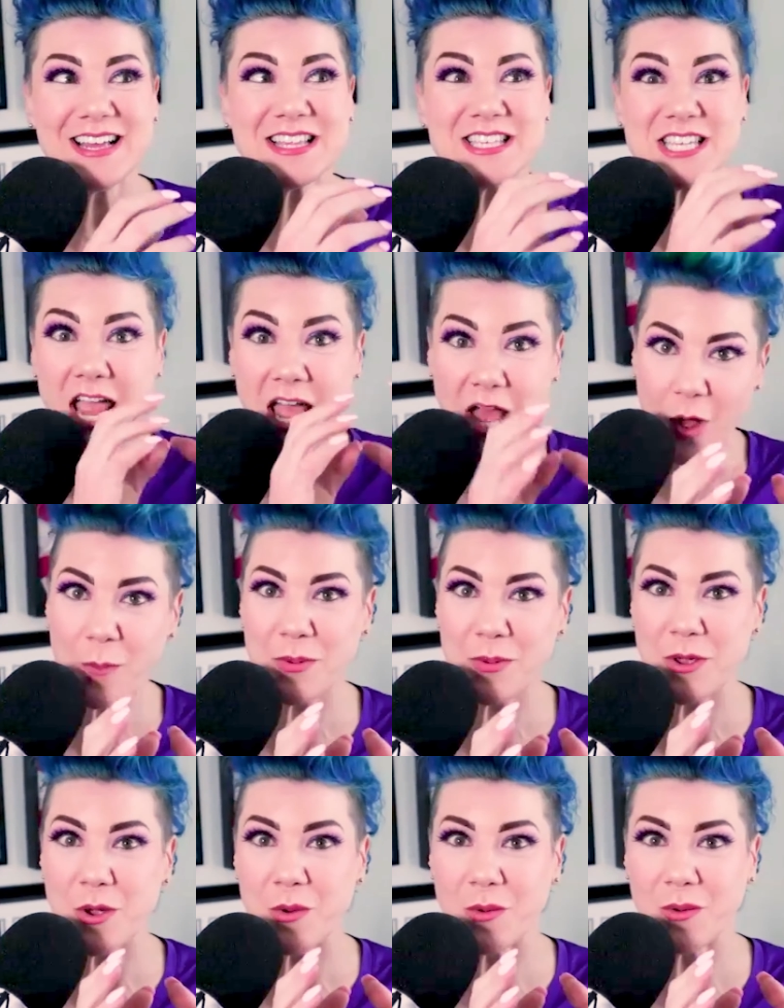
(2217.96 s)
to help
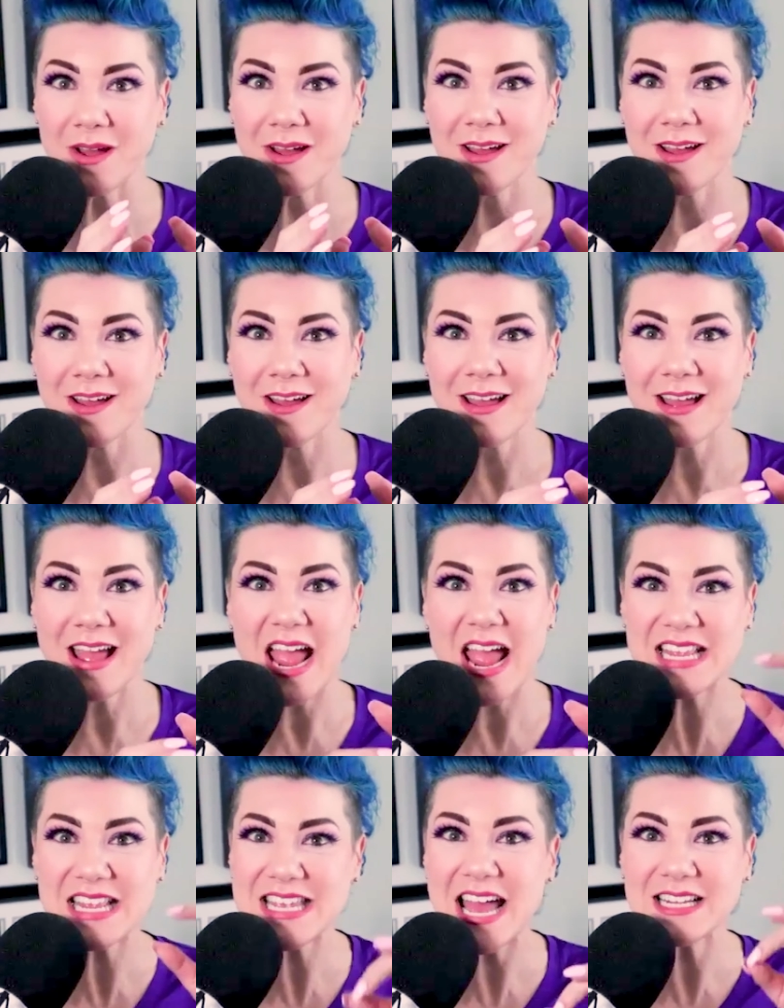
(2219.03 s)
you
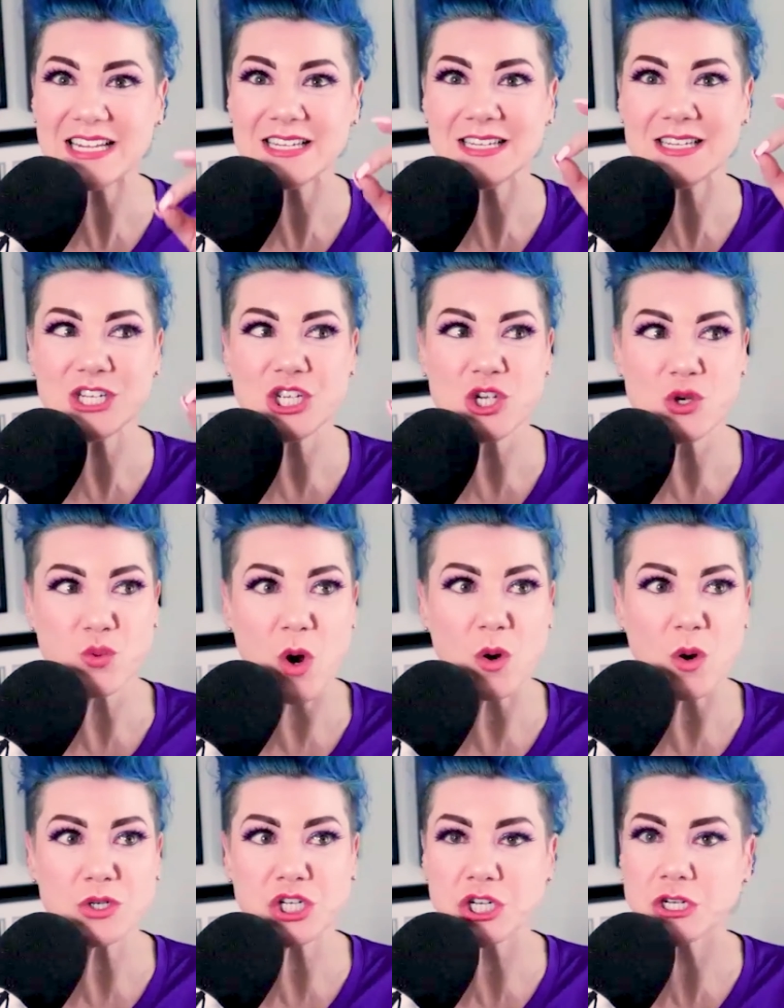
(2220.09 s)
and yet you
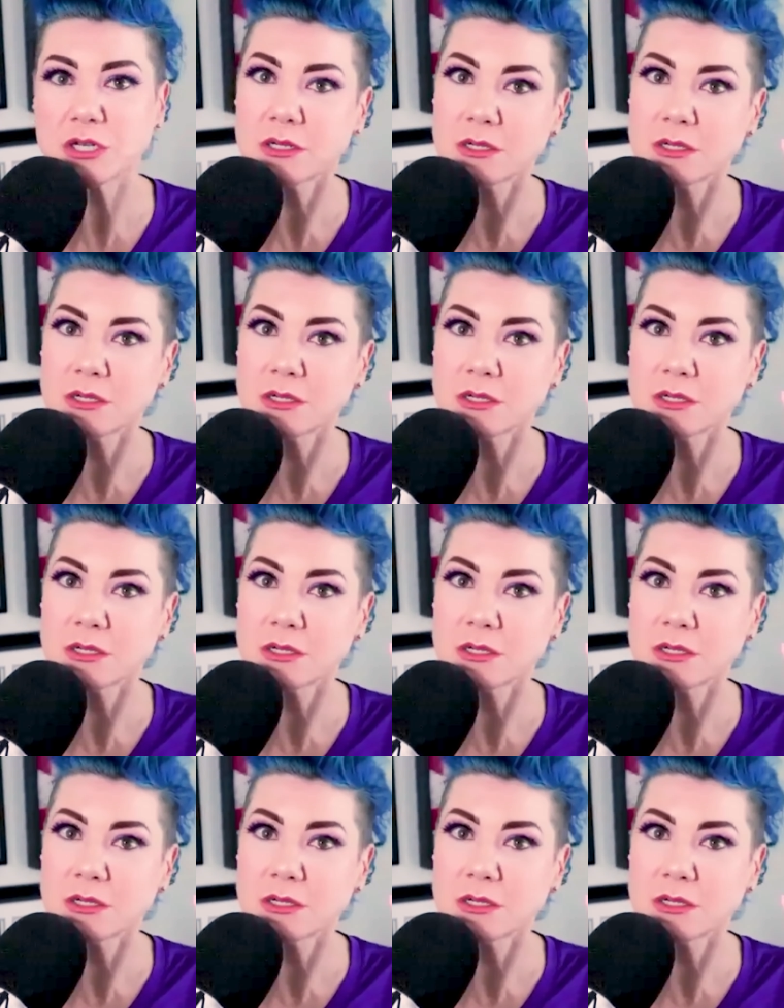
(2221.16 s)
won't